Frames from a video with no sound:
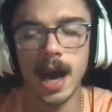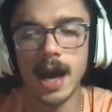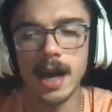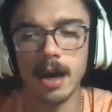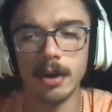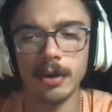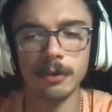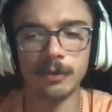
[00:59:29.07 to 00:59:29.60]

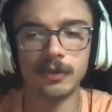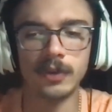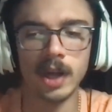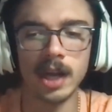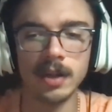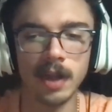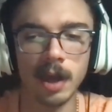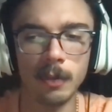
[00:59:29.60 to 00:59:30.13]
I
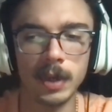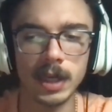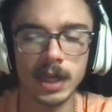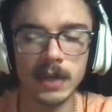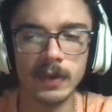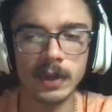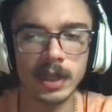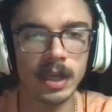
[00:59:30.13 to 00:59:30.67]
understand that we
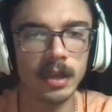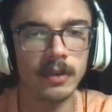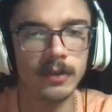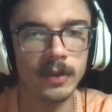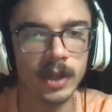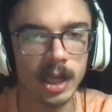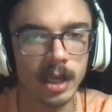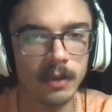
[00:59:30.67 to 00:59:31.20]
didn't even get
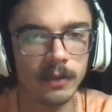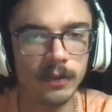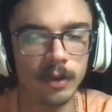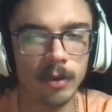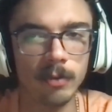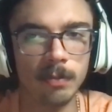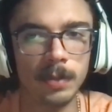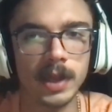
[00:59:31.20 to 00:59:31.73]
into the end
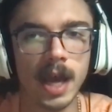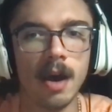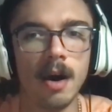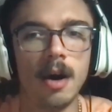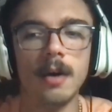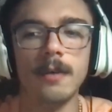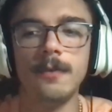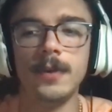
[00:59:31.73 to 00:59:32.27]
zone, but
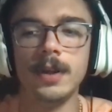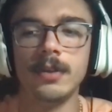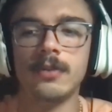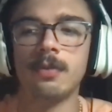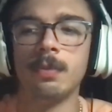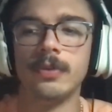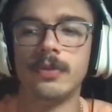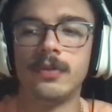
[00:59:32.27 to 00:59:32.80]
that
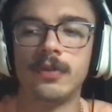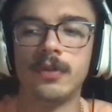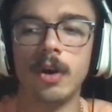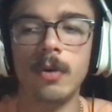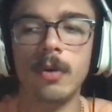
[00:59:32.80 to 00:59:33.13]
offense was